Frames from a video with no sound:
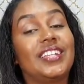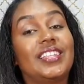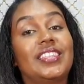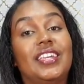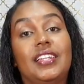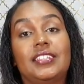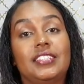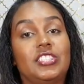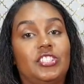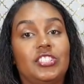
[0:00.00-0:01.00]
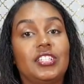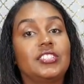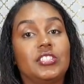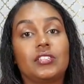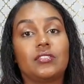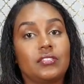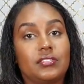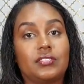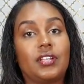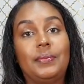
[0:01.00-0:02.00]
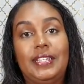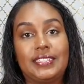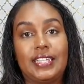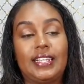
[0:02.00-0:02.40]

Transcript: I think it just looks amazing.